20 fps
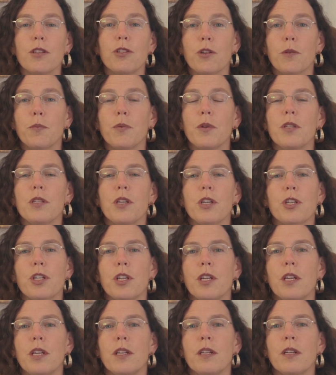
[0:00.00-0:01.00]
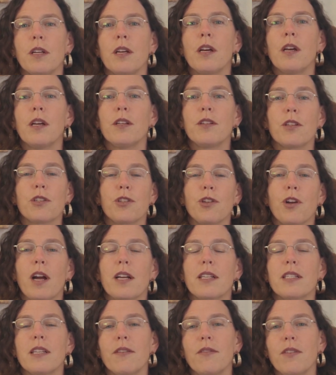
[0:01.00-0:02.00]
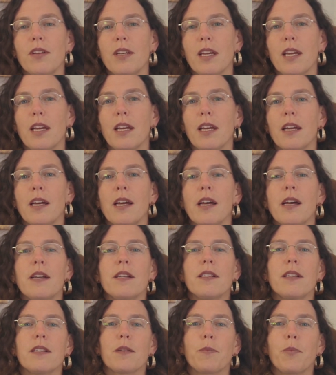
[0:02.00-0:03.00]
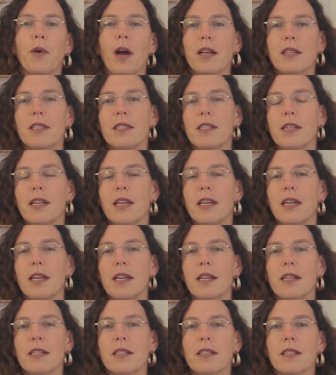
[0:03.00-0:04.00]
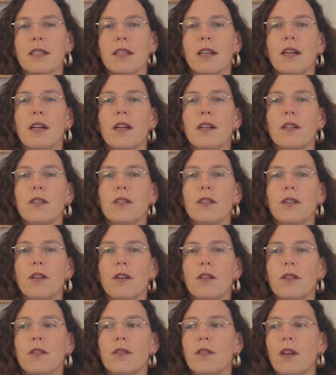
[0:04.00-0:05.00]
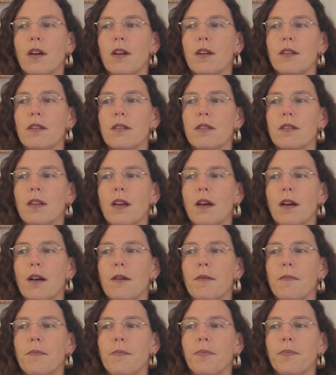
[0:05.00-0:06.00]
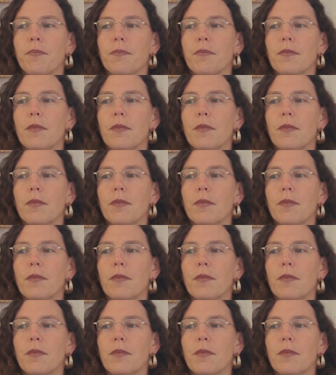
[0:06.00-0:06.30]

your position, does your activity, does a Braxton Hicks, does any